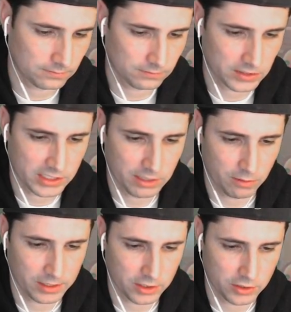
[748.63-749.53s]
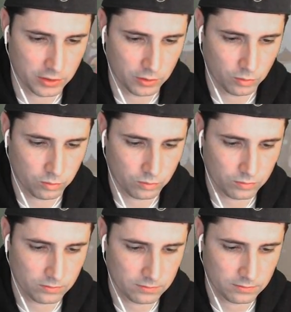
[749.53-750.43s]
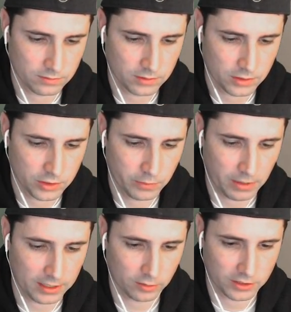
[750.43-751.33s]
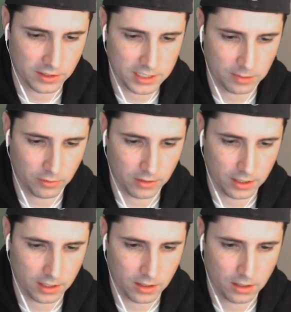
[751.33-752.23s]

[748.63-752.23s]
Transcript: See what we can do. 2 Pine Clones on the table there.